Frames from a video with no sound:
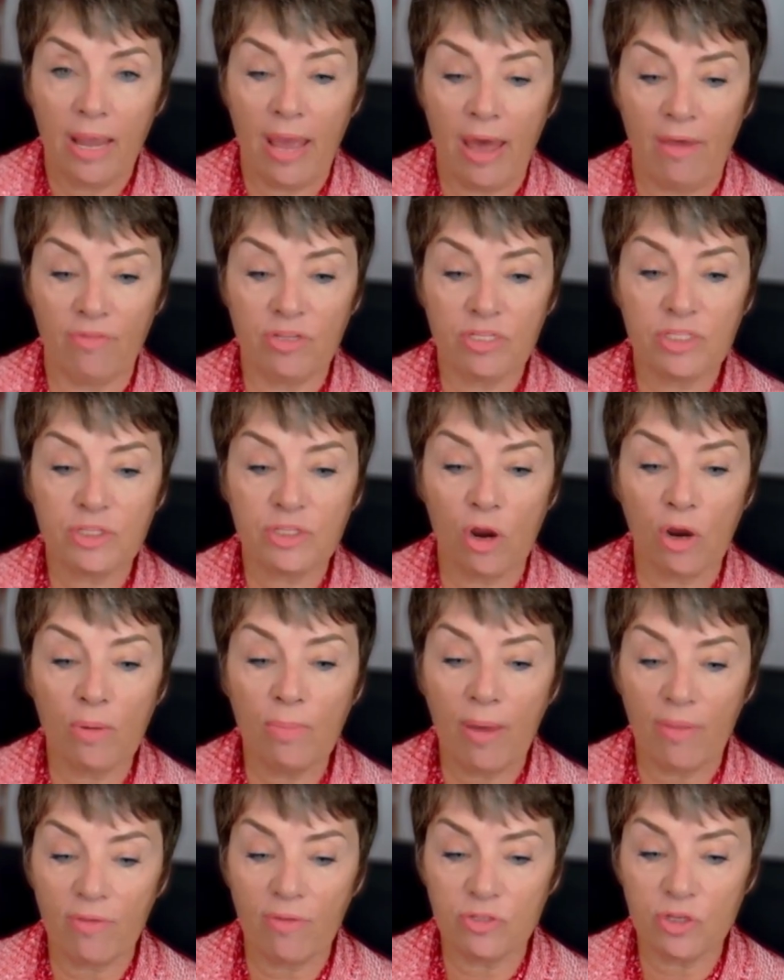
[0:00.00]
And the Star
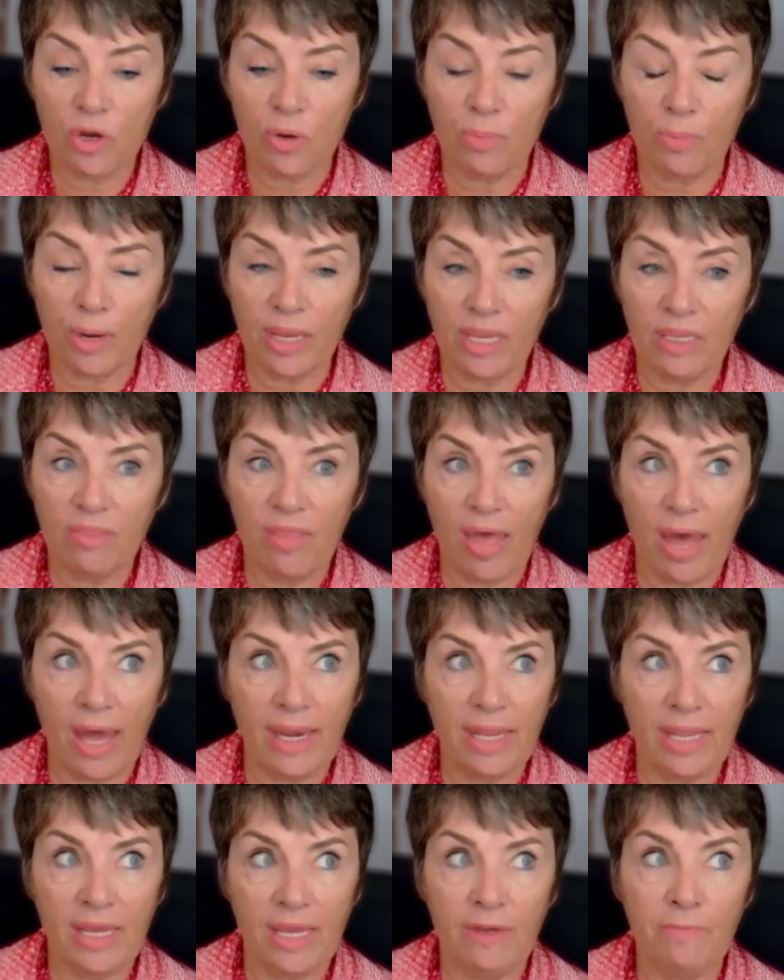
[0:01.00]
Mothers are bringing
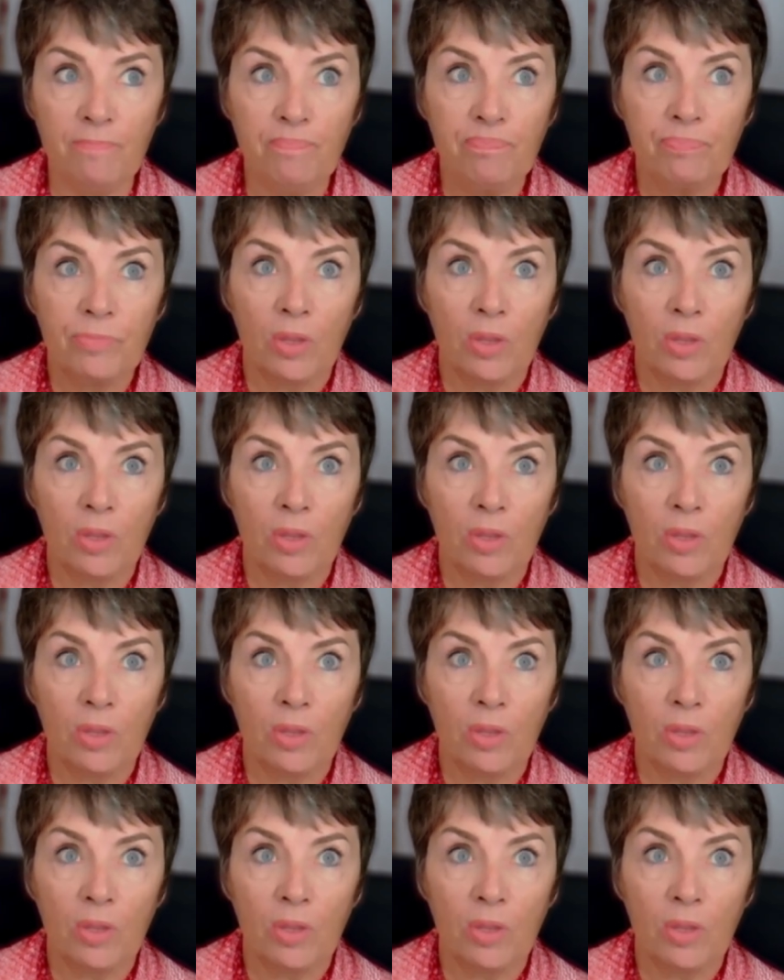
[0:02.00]
that in,